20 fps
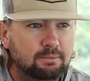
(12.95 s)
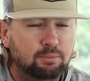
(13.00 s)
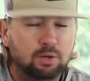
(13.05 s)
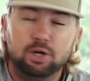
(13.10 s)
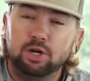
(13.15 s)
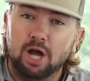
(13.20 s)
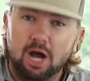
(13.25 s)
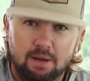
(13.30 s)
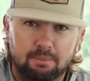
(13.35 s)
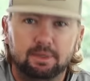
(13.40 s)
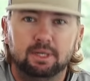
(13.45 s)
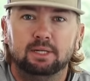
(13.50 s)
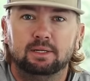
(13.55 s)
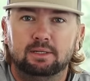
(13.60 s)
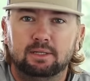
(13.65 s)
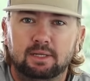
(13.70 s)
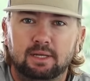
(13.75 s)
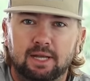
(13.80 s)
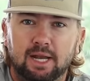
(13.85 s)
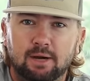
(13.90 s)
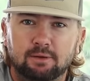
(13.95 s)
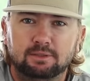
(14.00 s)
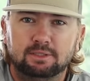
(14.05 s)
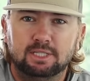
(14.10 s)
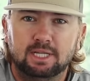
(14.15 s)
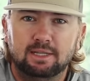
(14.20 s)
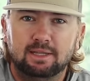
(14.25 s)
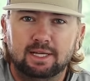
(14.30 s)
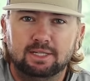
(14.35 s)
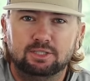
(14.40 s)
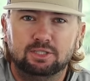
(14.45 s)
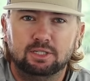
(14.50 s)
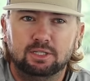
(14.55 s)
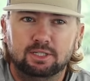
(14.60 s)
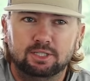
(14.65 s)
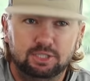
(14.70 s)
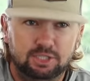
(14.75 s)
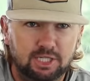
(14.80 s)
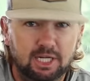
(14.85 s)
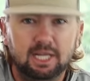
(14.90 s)
predominant. And I would say that's
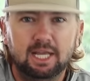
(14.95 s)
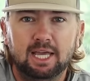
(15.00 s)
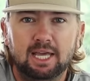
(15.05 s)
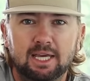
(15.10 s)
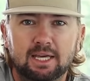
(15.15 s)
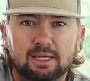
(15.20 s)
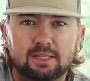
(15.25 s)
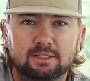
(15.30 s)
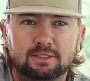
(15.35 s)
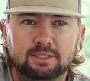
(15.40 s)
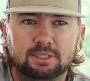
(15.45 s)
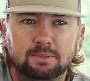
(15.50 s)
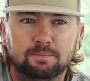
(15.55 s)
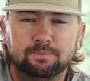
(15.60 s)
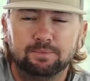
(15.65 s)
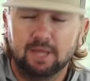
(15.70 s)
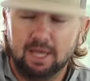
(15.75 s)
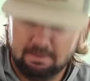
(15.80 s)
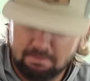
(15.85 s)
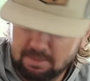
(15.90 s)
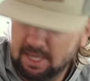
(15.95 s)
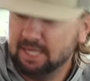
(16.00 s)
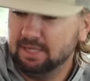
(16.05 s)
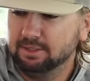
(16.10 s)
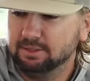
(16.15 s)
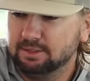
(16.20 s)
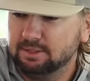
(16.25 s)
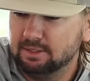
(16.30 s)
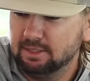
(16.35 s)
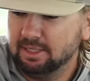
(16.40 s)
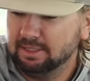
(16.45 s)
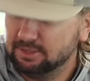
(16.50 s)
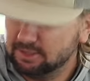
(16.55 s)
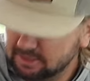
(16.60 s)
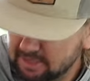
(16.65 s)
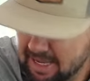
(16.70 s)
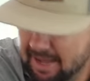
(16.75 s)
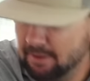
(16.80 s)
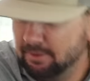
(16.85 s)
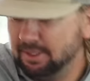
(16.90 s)
jig heads and minnows. That's
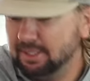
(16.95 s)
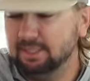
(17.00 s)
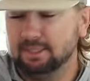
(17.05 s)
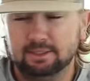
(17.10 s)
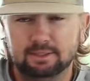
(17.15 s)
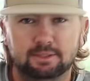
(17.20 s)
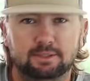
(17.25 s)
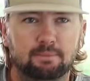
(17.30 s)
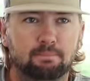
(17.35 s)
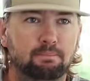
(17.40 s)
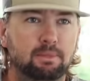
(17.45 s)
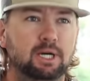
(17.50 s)
just how it is.